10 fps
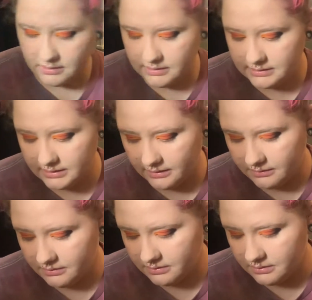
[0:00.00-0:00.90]
So
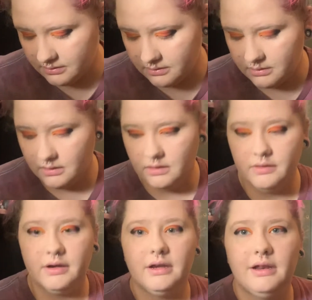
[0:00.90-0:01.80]

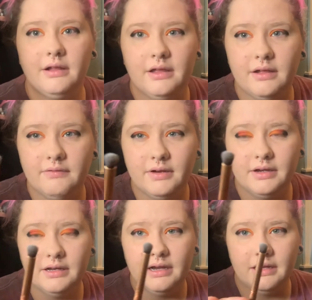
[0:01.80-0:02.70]
we're gonna get a very
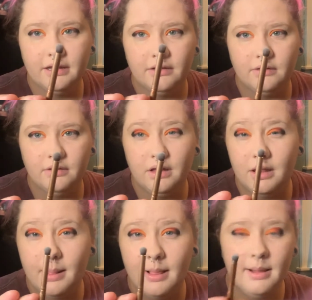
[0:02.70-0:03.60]
tiny little
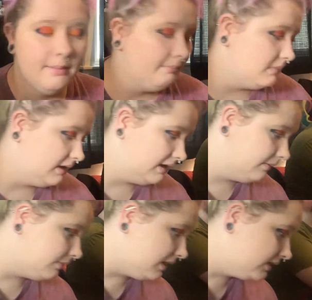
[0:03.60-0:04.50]

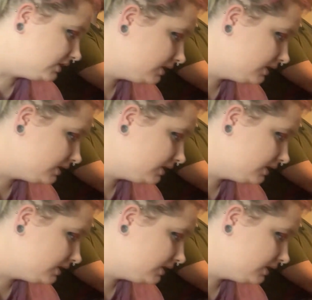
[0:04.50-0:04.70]
blending brush